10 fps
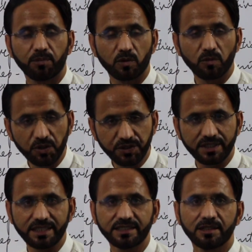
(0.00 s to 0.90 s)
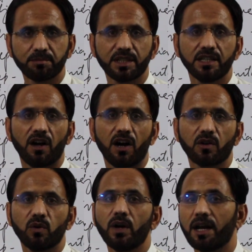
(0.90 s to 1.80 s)
promotion is P
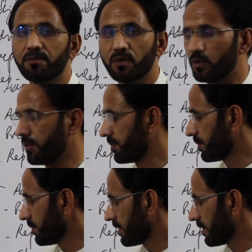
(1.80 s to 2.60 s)
R O M O.